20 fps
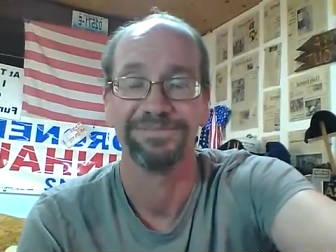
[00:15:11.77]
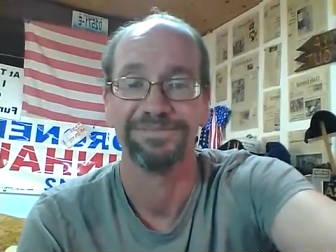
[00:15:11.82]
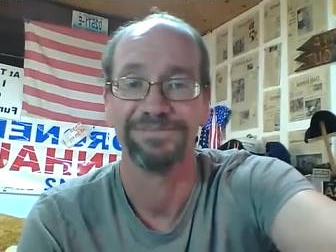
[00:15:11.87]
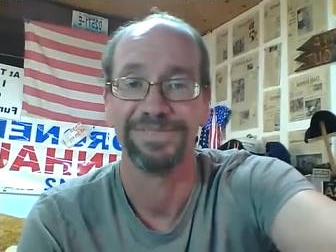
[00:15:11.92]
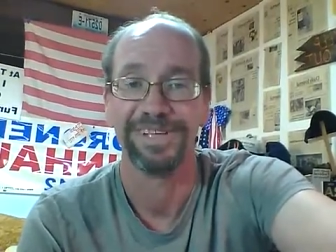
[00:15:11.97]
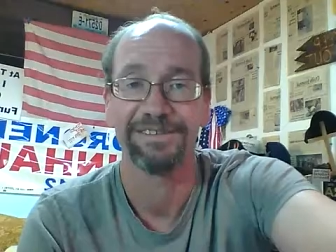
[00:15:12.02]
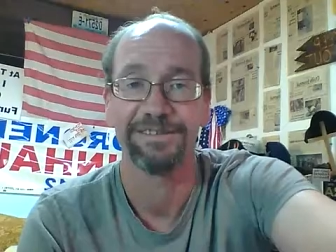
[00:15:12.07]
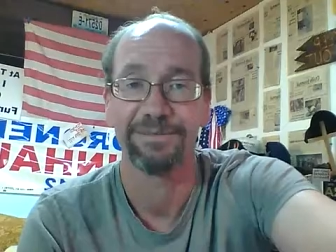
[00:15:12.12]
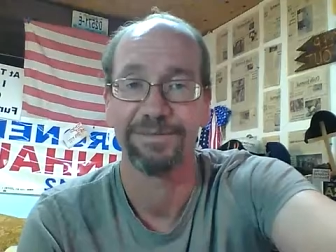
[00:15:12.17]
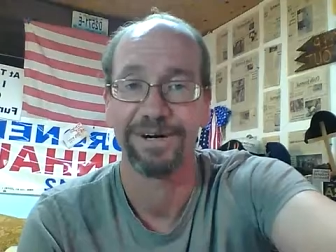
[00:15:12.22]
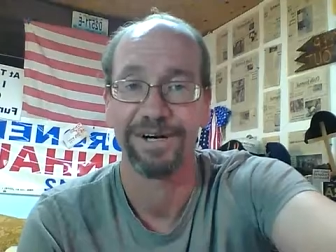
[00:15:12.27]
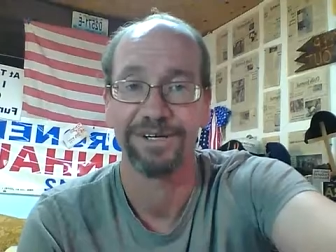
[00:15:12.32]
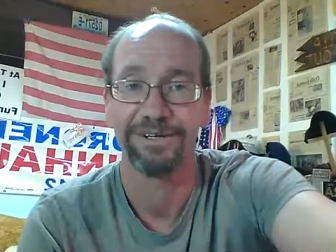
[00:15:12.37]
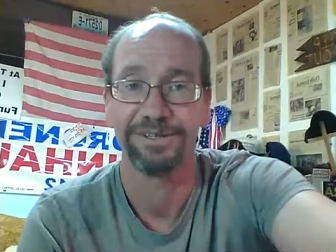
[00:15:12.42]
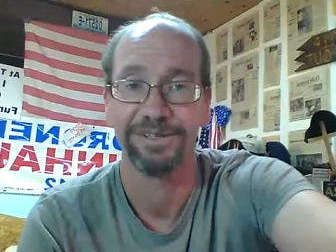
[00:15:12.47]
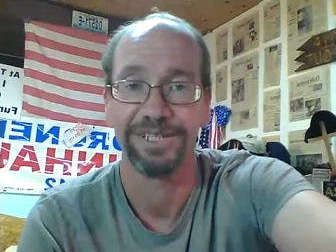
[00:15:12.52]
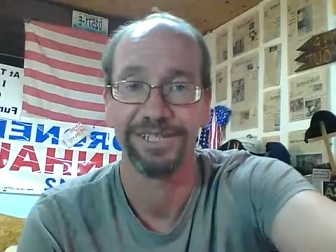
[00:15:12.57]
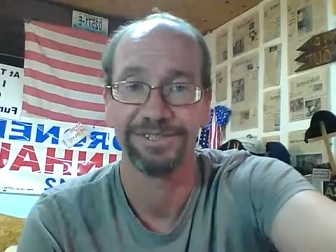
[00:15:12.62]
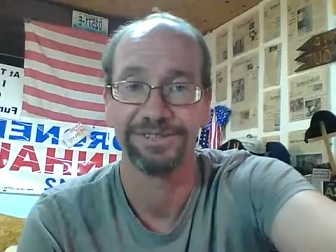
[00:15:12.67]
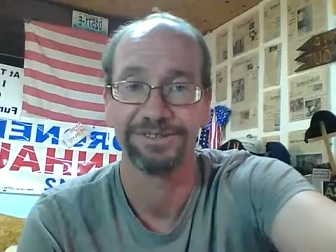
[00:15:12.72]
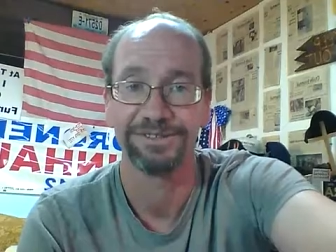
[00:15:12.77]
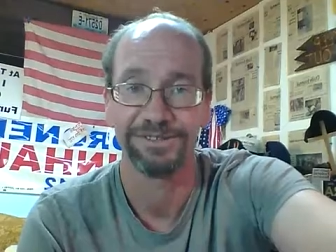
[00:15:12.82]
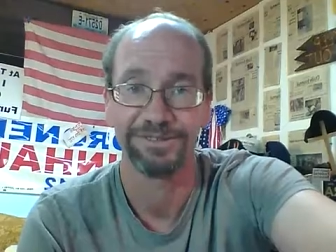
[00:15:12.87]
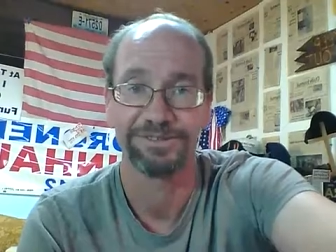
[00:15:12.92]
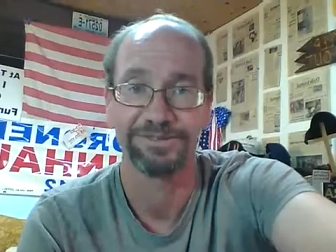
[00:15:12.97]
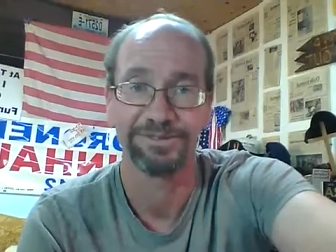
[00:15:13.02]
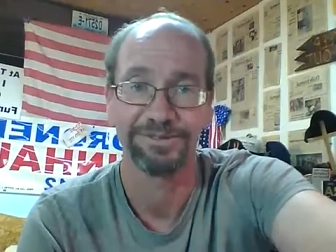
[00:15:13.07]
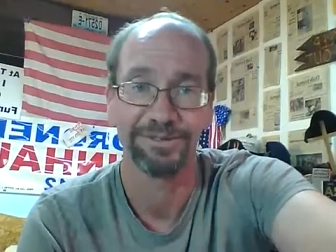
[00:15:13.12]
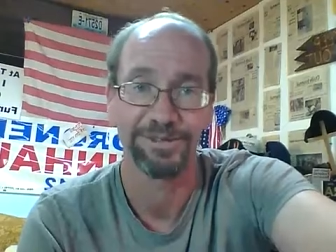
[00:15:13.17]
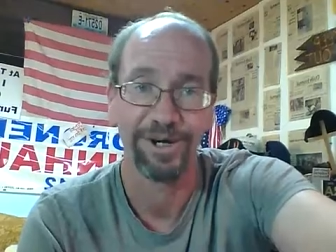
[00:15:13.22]
everybody who gets
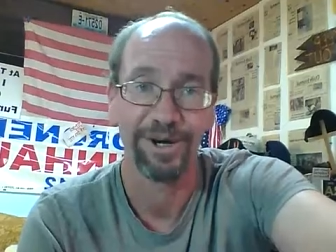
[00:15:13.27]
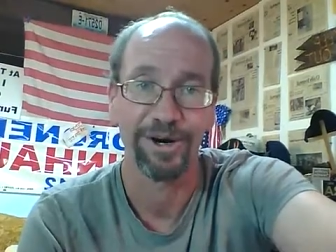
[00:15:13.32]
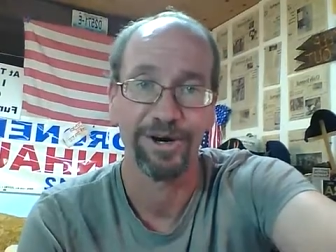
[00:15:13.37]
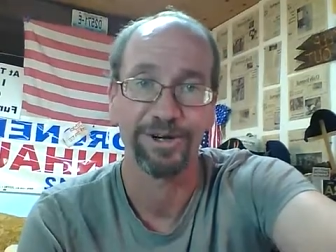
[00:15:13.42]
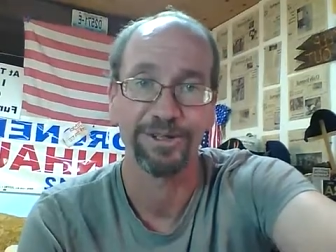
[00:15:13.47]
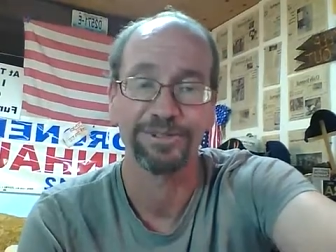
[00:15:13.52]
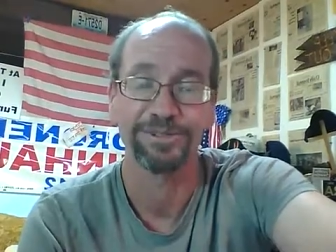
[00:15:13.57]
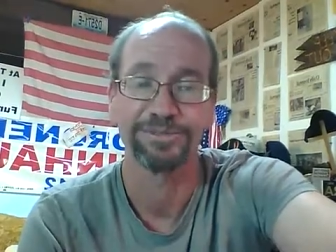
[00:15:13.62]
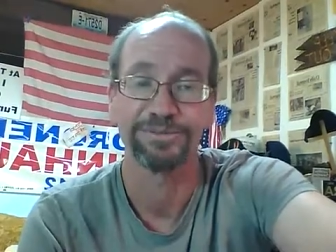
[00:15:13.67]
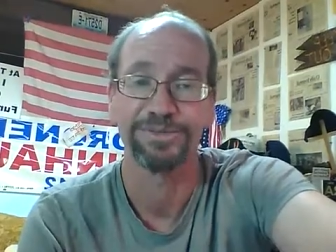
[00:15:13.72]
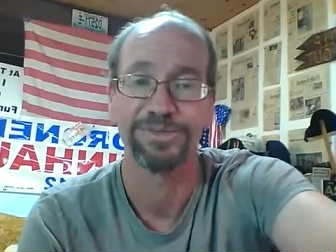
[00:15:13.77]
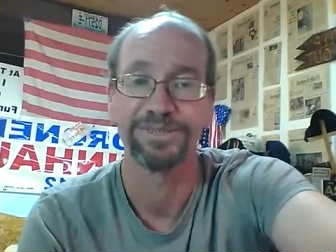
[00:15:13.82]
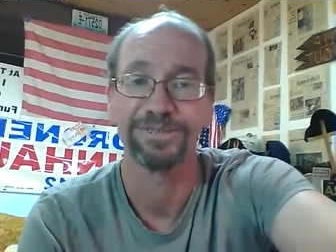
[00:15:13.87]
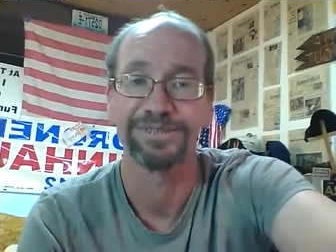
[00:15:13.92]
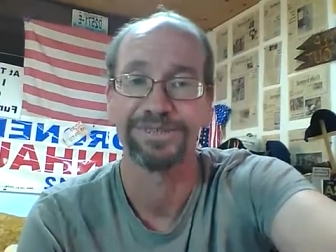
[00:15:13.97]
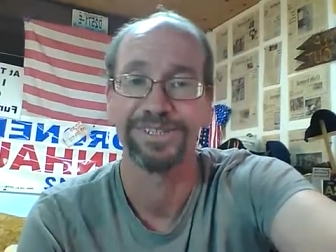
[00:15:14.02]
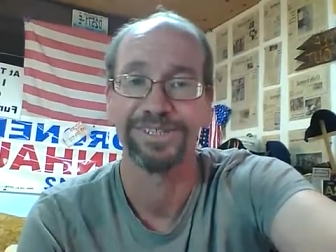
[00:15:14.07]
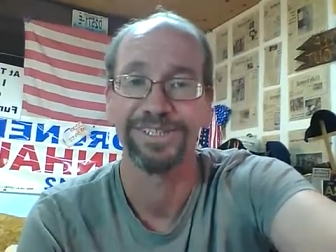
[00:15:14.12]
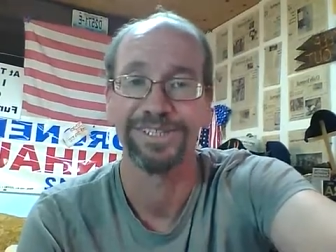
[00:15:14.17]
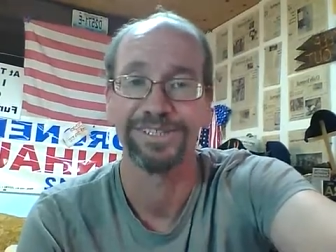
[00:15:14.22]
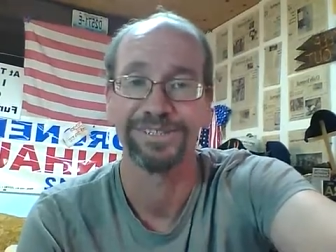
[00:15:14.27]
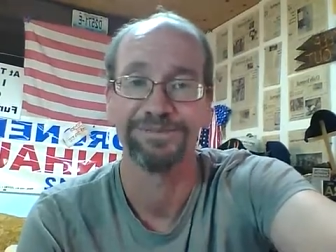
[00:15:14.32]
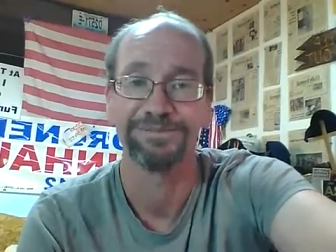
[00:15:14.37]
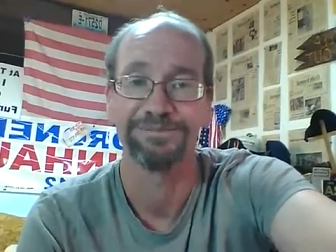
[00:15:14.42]
charged with a